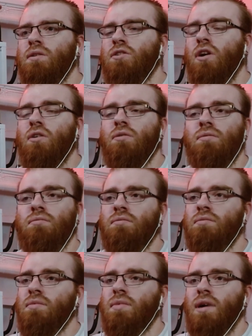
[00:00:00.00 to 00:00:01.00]
So,
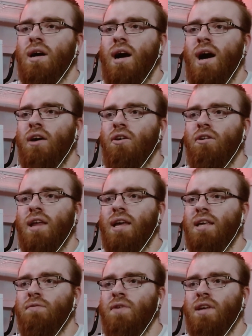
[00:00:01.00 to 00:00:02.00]
I don't know
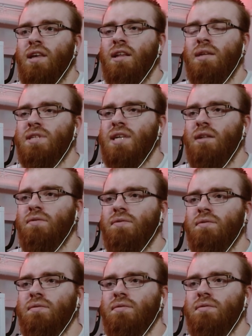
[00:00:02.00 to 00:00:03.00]
if he killed
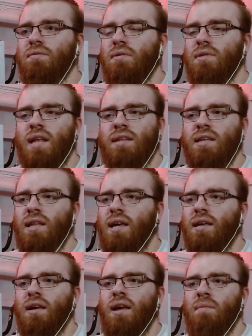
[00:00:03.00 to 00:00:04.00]
himself. Let's see,
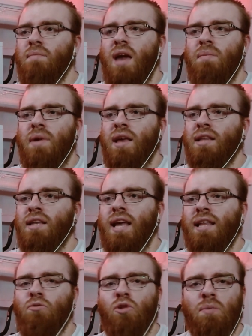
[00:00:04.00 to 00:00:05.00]
maybe in the
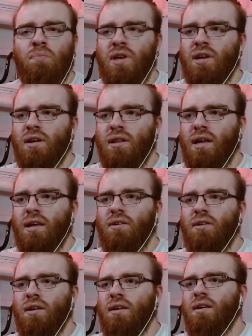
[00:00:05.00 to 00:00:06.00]
end he will appear.
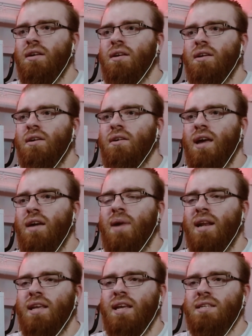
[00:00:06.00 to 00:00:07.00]
Okay,
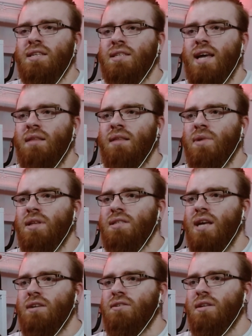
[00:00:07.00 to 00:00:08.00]
everybody thinks he's dead, but
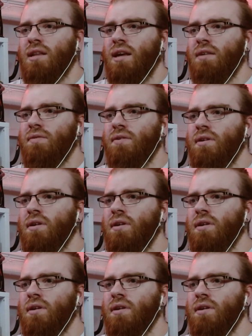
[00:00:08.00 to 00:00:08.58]
he's actually alive.